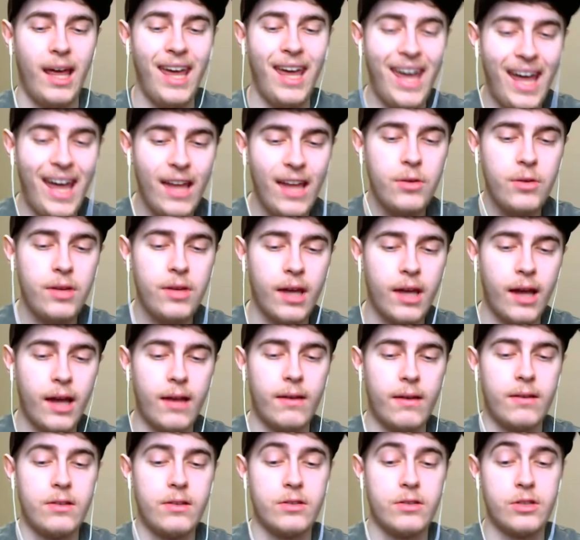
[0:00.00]
And you
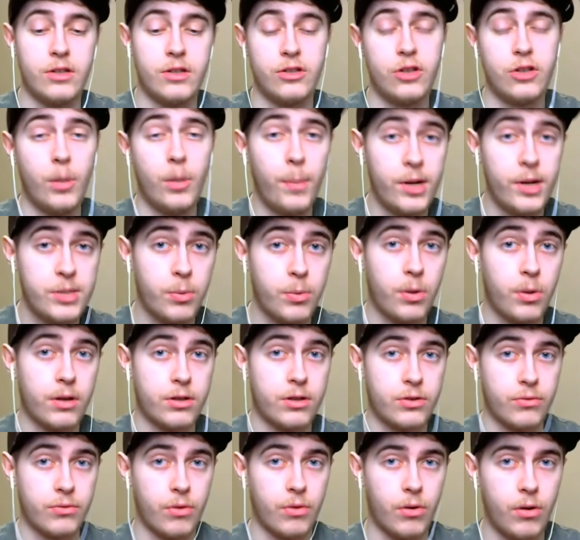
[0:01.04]
get just so much more
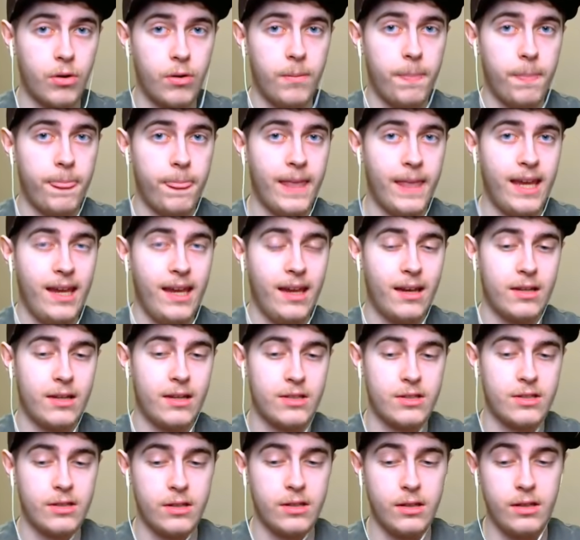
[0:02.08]
control, and
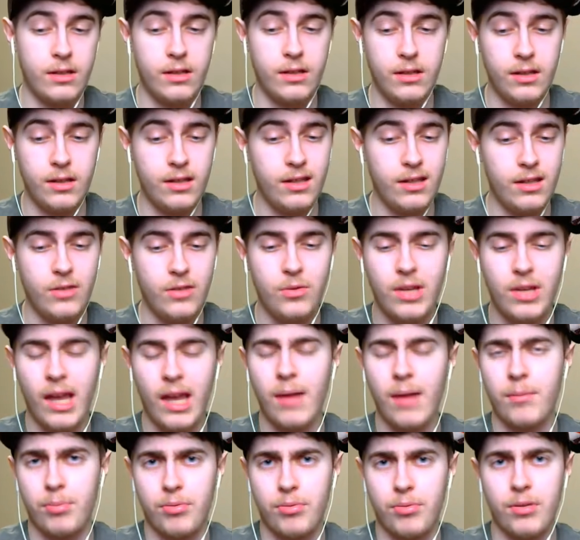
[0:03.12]
you
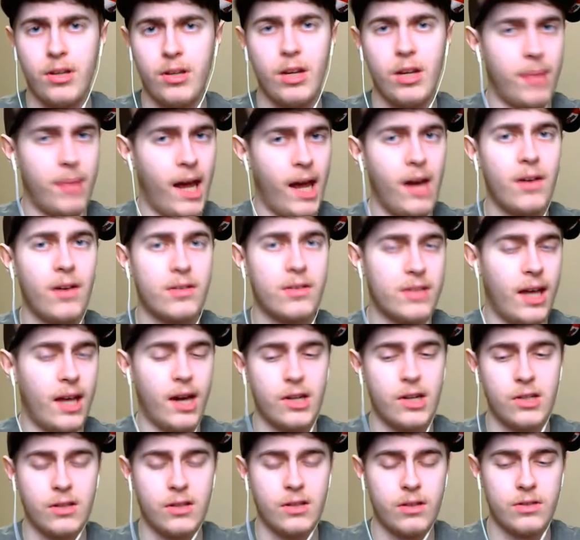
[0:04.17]
get pretty good banners
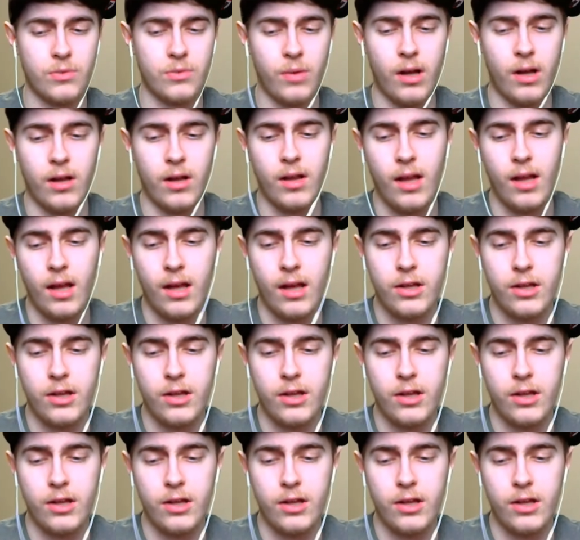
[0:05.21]
actually as well.